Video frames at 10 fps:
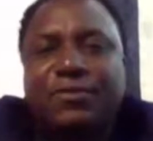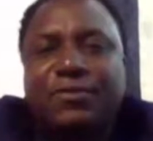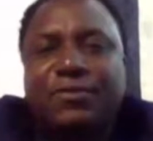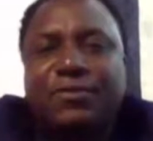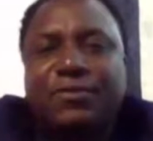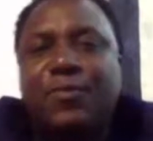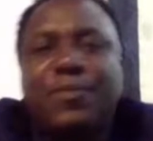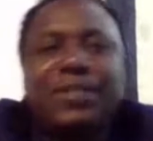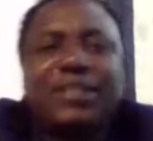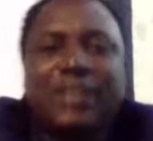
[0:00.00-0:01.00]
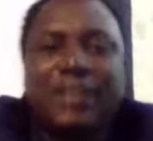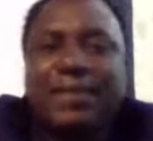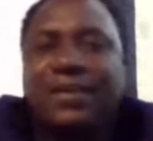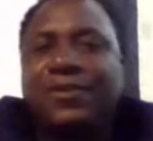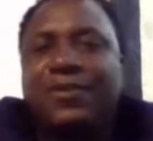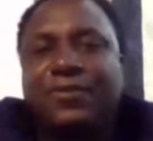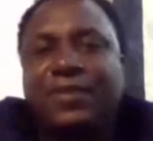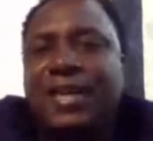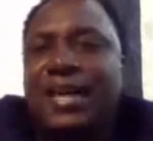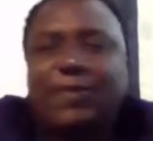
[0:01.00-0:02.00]
and more women chairmen
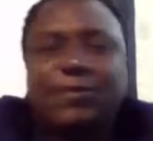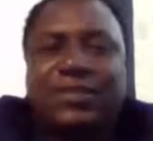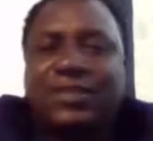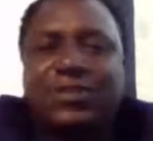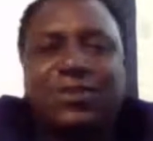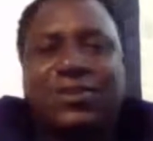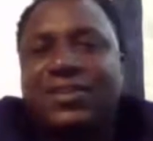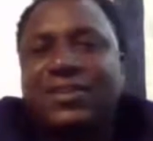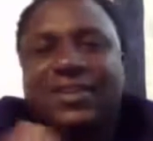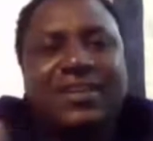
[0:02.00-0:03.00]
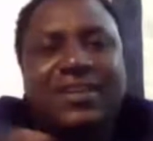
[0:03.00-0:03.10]
of association.